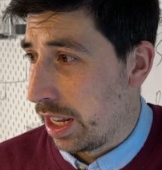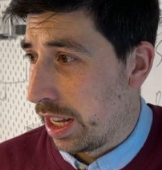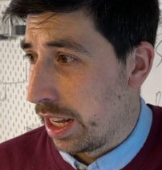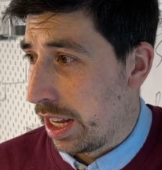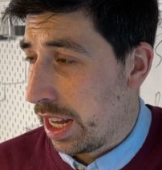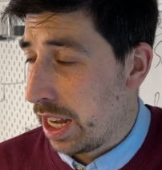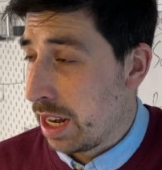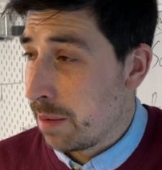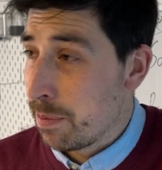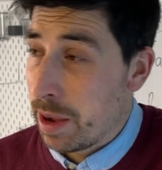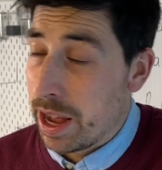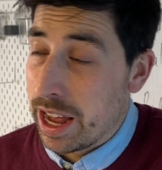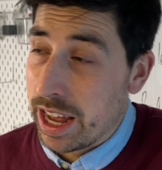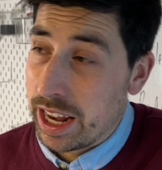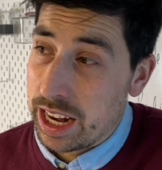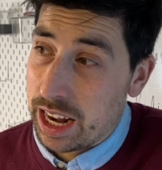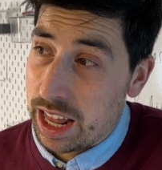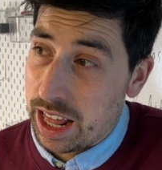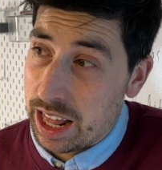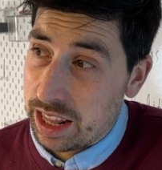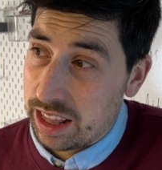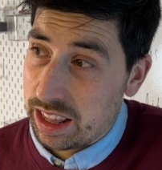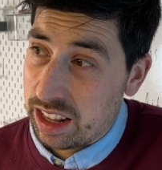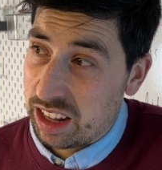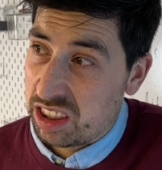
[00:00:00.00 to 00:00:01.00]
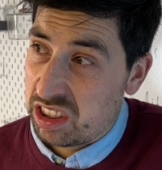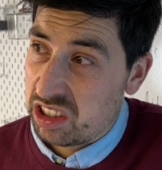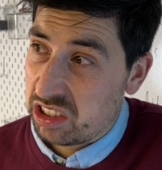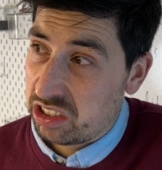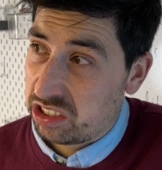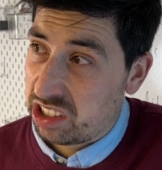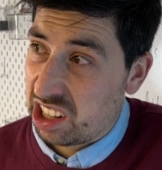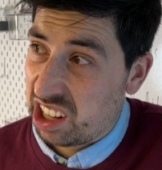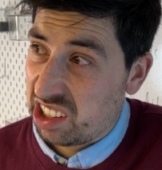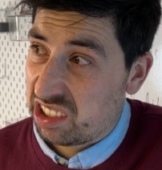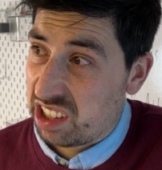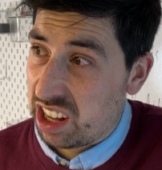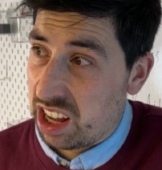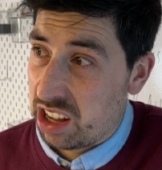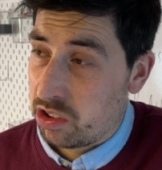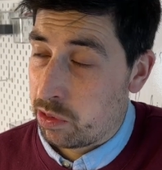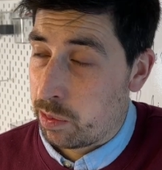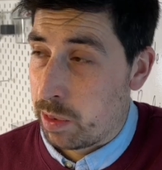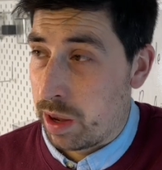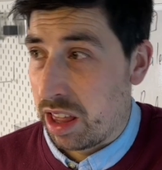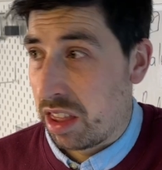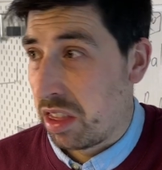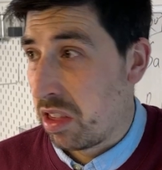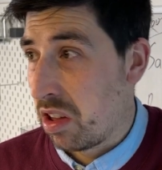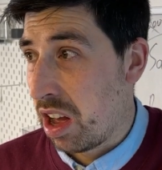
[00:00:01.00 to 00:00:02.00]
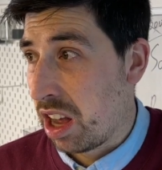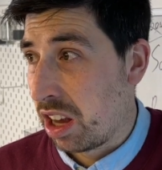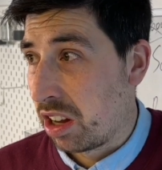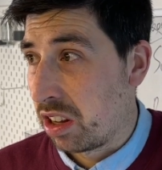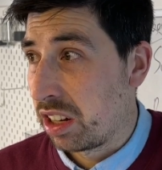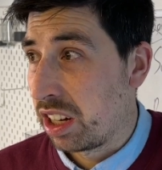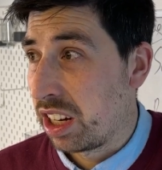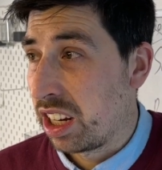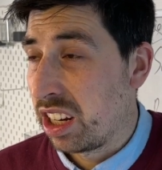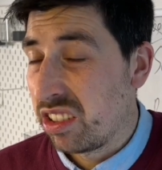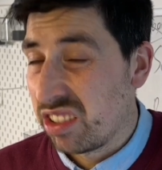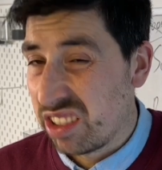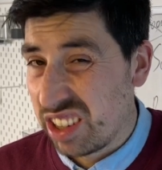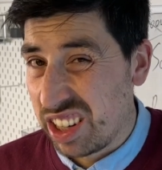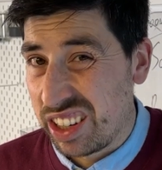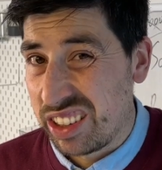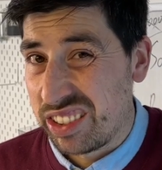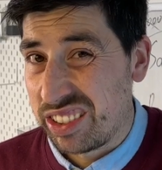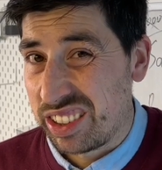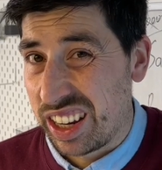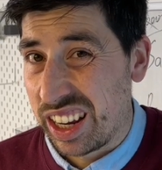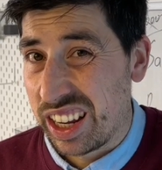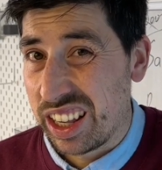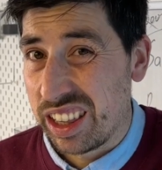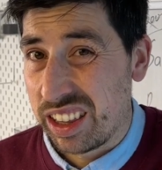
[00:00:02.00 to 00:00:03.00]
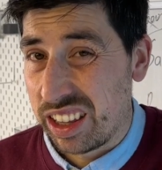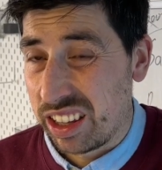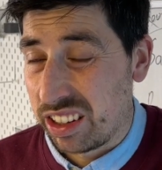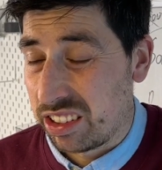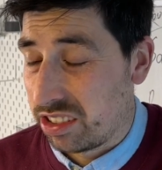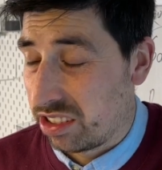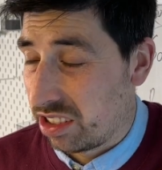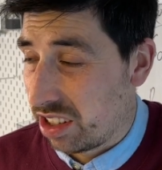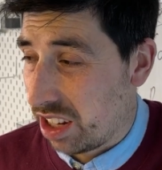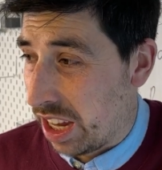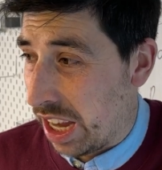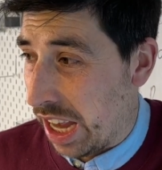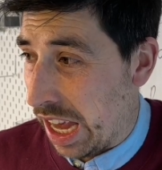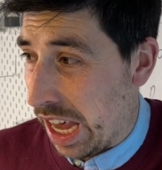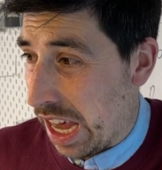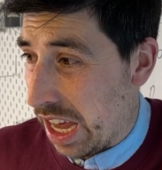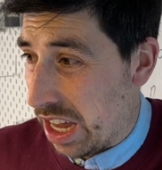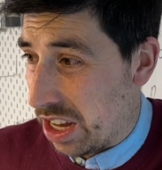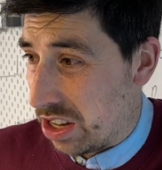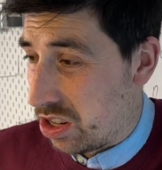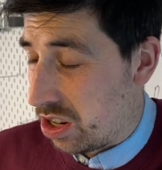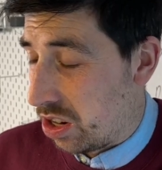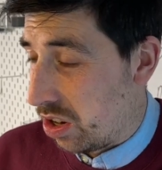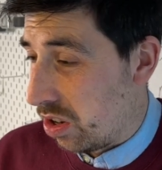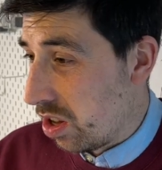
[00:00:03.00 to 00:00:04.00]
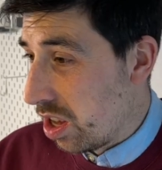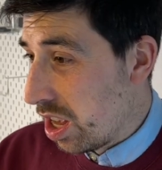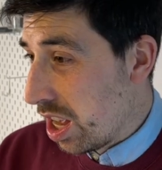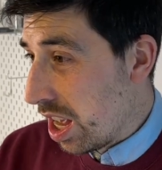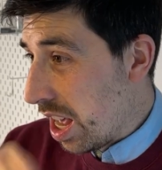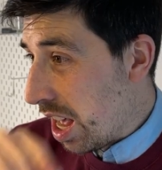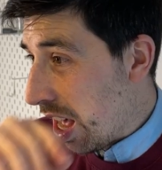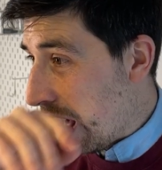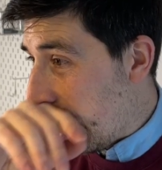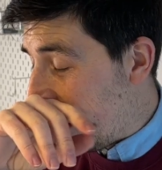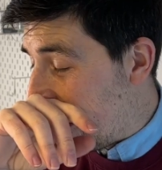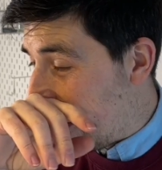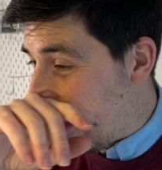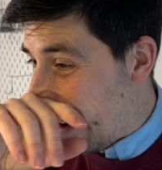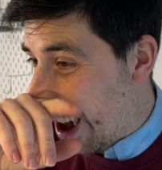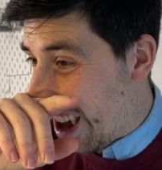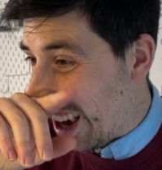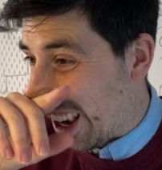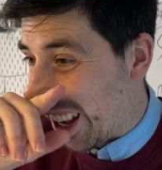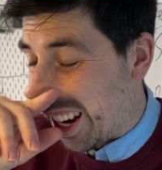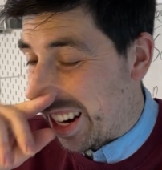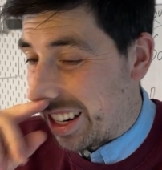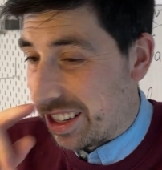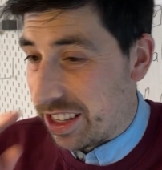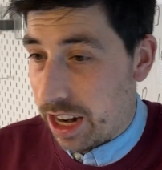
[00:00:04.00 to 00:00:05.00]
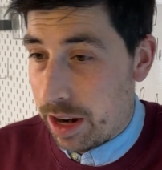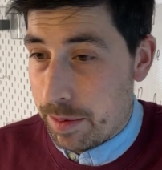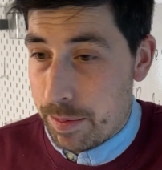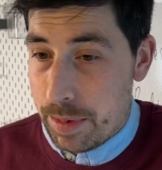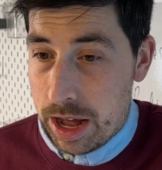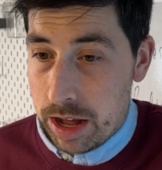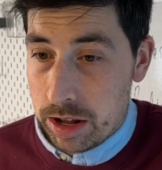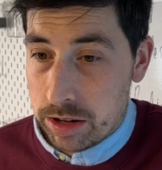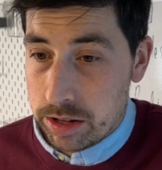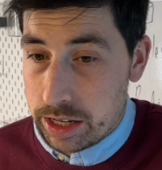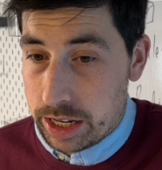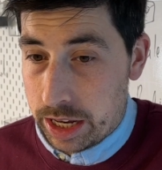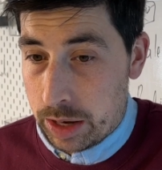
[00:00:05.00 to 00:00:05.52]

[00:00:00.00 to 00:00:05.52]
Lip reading: in my head I thought 6,000, but I thought I could easily scale this to a far greater amount.